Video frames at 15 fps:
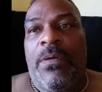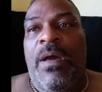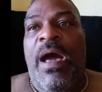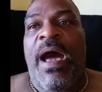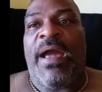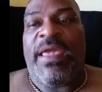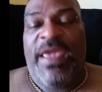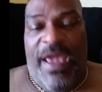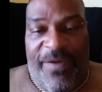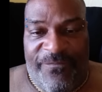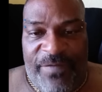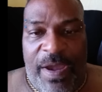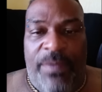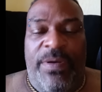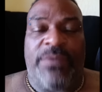I
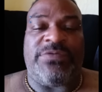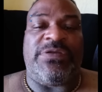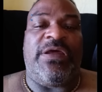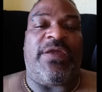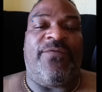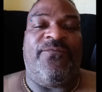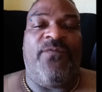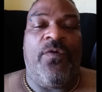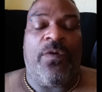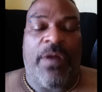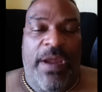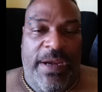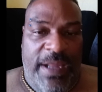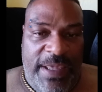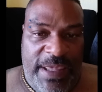find what I was looking for
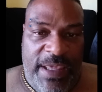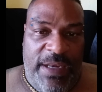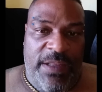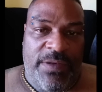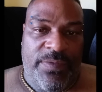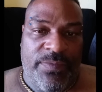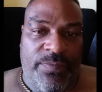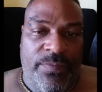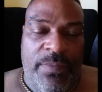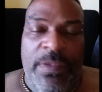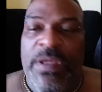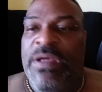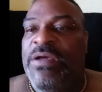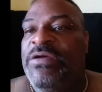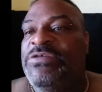and I get it.
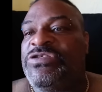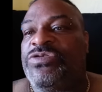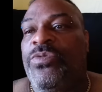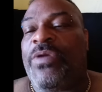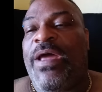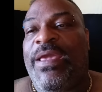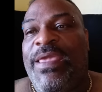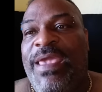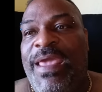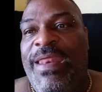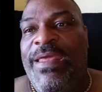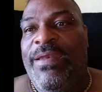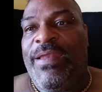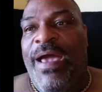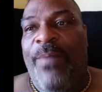So when I get
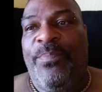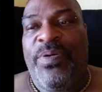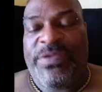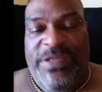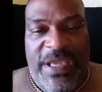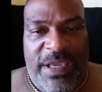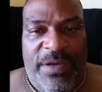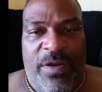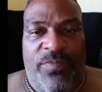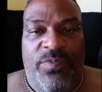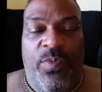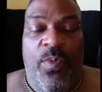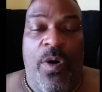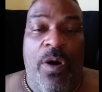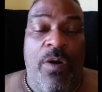it, I take it off the
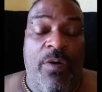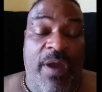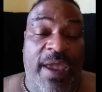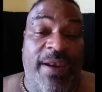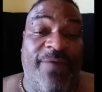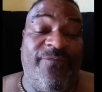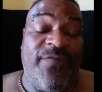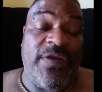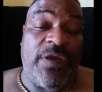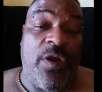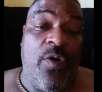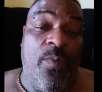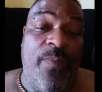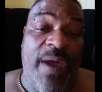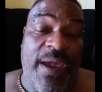wall, and I'm finna
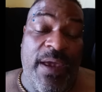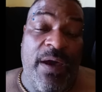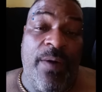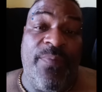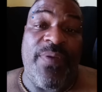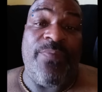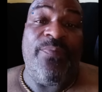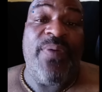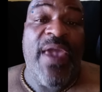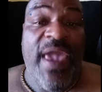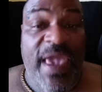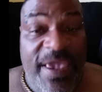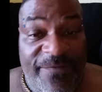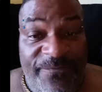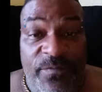go back up and
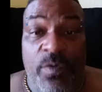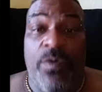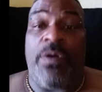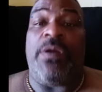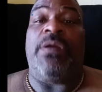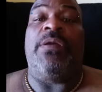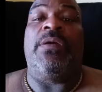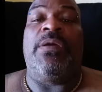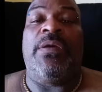pay for it.